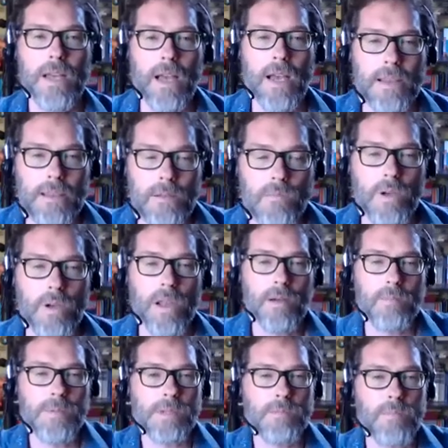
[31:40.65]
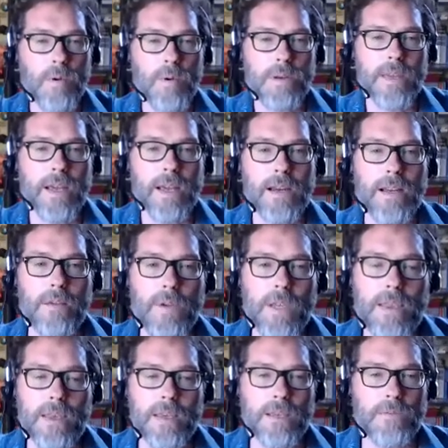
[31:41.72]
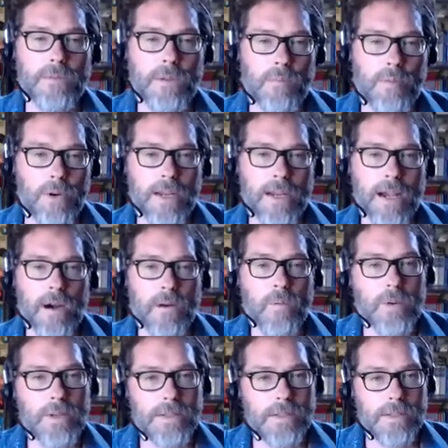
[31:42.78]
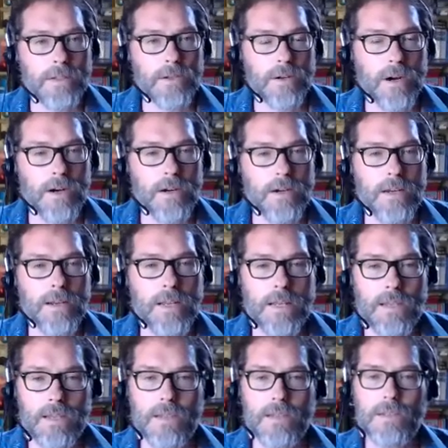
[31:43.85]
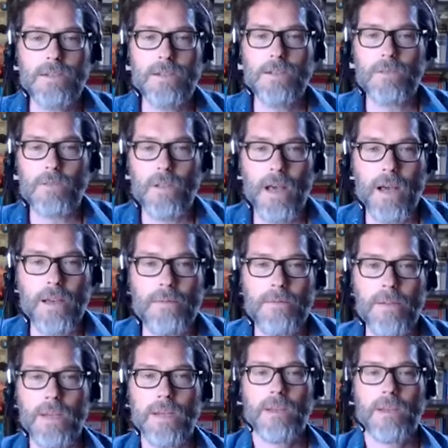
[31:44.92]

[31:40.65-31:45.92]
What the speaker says: And then we'll help support that. And we think if you bring out what's in your heart into your life,